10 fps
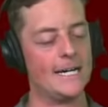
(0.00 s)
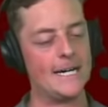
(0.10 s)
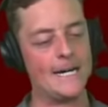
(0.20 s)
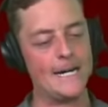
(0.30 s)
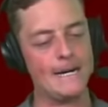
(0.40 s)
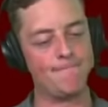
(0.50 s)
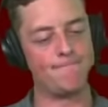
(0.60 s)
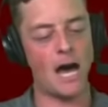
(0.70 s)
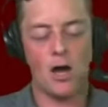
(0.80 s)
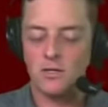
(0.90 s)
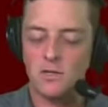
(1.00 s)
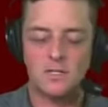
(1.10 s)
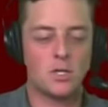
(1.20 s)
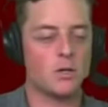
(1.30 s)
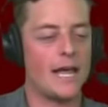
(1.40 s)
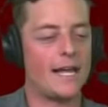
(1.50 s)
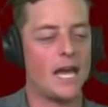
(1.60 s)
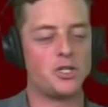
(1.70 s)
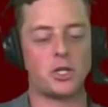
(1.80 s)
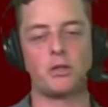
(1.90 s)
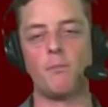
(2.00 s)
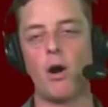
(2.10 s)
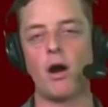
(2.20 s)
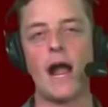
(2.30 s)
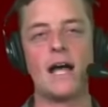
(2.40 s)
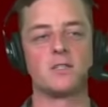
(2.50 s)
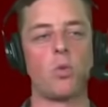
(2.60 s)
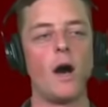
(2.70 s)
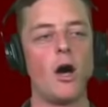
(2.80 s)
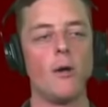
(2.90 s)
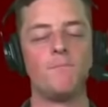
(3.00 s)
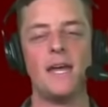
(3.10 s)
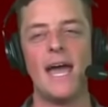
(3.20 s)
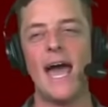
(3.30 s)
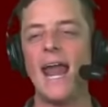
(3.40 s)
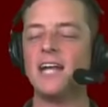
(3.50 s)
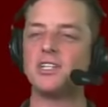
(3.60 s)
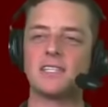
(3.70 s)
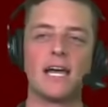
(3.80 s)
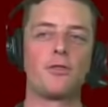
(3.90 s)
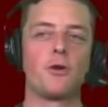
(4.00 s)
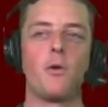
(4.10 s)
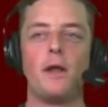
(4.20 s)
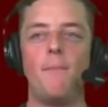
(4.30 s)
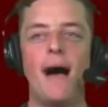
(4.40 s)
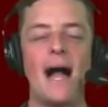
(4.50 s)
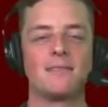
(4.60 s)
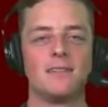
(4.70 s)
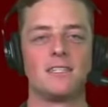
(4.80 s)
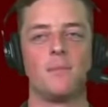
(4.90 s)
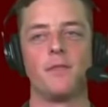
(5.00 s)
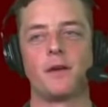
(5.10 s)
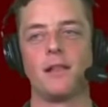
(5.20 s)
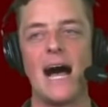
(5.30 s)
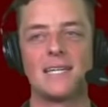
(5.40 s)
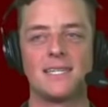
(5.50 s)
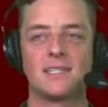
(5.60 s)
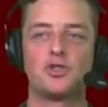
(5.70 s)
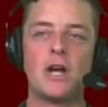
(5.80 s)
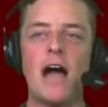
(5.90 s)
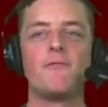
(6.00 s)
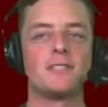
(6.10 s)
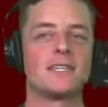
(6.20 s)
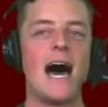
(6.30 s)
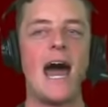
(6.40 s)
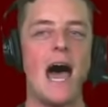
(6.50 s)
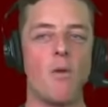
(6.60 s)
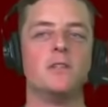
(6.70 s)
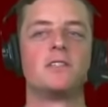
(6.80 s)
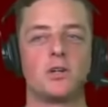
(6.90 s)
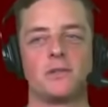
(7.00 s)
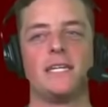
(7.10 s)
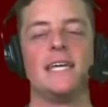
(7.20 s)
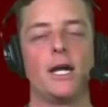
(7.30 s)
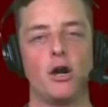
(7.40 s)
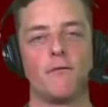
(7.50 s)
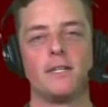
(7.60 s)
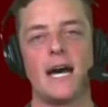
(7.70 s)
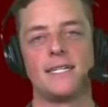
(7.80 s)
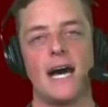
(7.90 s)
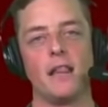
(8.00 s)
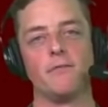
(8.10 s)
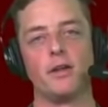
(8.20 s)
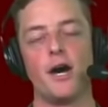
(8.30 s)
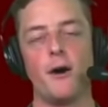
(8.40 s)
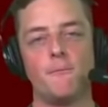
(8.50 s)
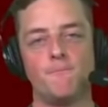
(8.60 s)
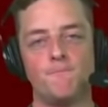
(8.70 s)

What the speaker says: I also still like Kendrick Lamar as well. And I just like throwing it back to some of the classics. Travis Scott, I would certainly take over Don Toliver though.